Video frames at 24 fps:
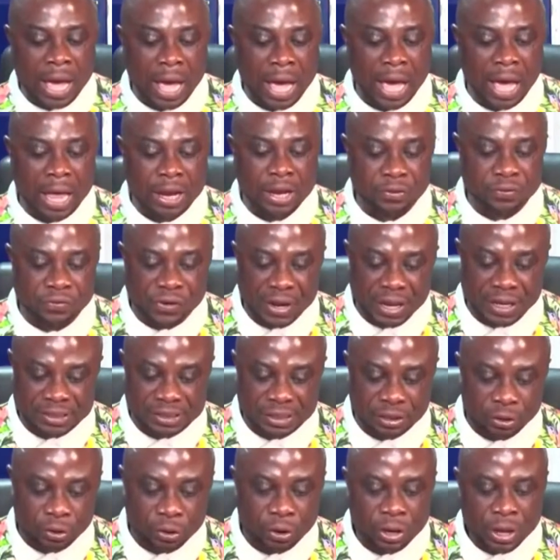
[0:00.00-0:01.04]
Eddie
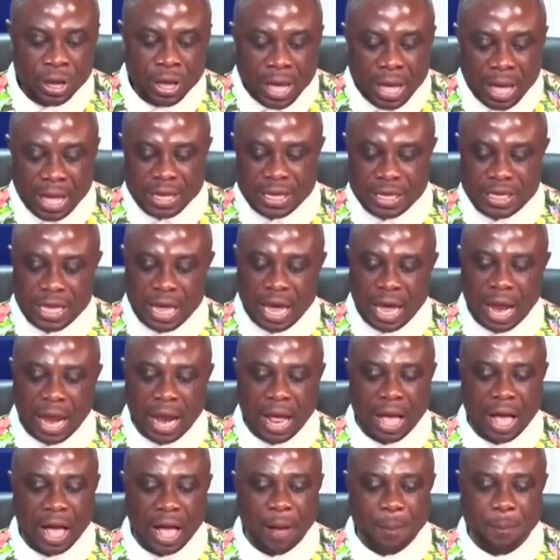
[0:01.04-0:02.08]
Chiasino, a year
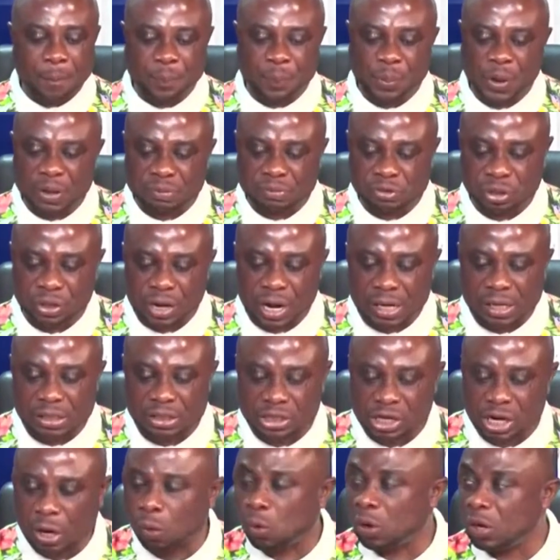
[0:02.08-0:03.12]
a personal
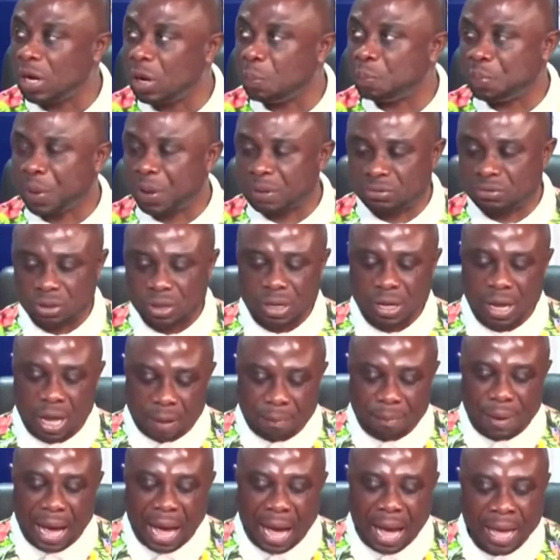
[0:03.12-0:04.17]
chuck when a personal
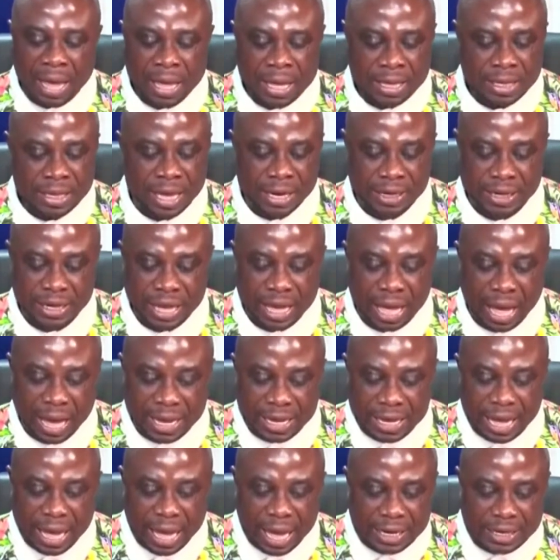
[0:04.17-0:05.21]
herba, yet they are
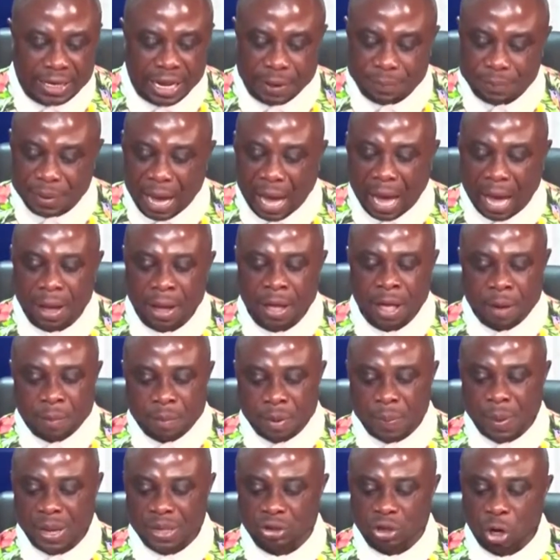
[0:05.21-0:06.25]
ye at the bar,
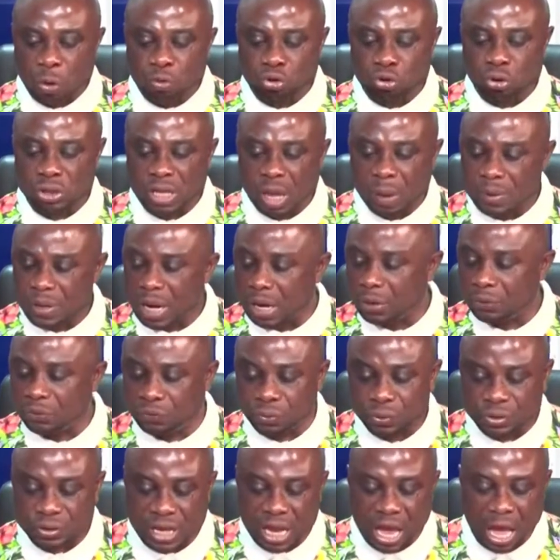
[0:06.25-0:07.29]
the bachelor was in the
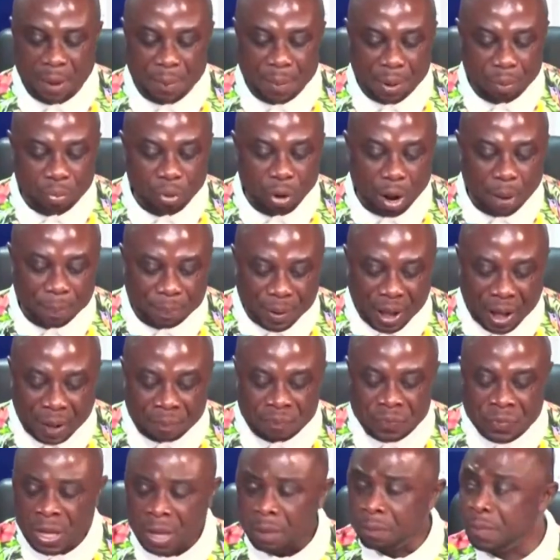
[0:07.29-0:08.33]
choose a bebua
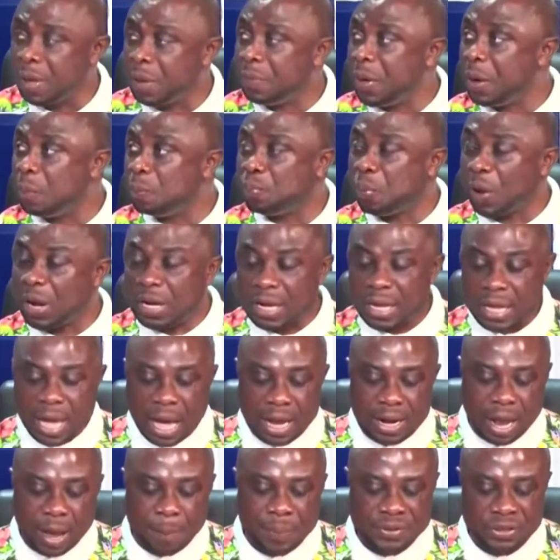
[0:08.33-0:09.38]
palm. Bibin pony
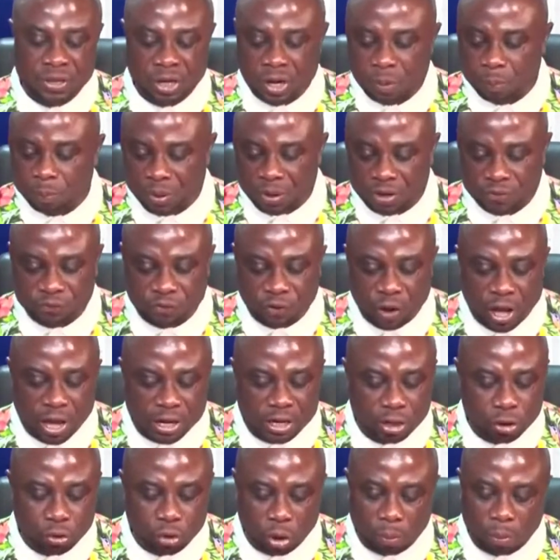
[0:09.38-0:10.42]
and Abazan and Penny for
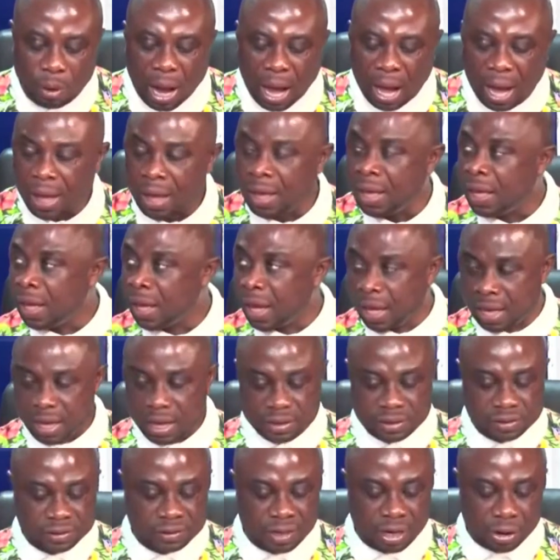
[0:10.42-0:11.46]
Edin Coma, a
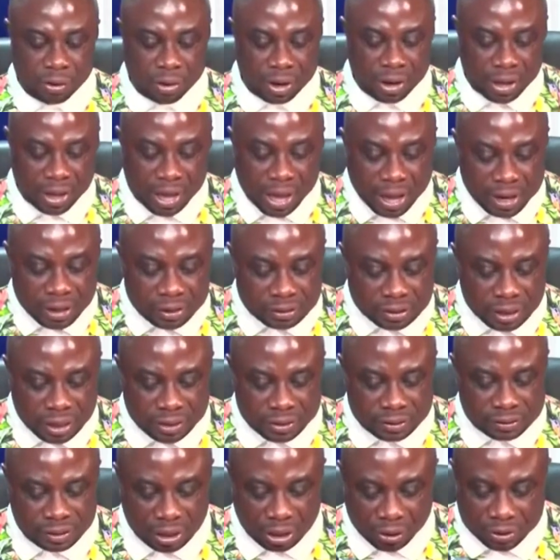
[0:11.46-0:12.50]
year
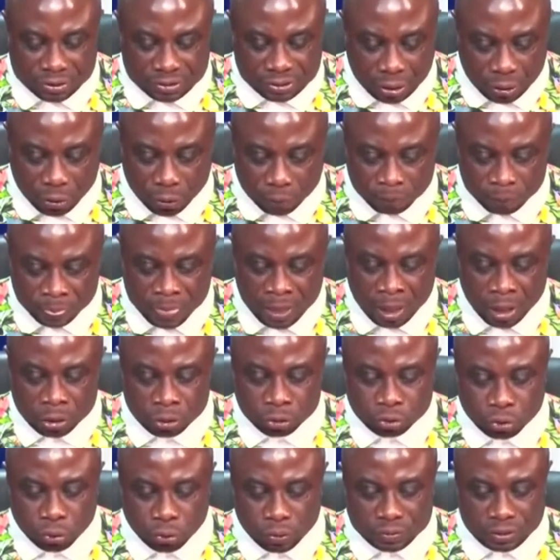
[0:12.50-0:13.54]
0800
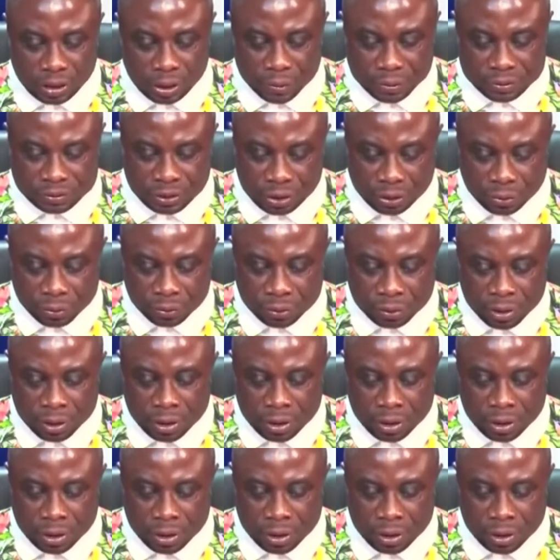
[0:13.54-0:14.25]
200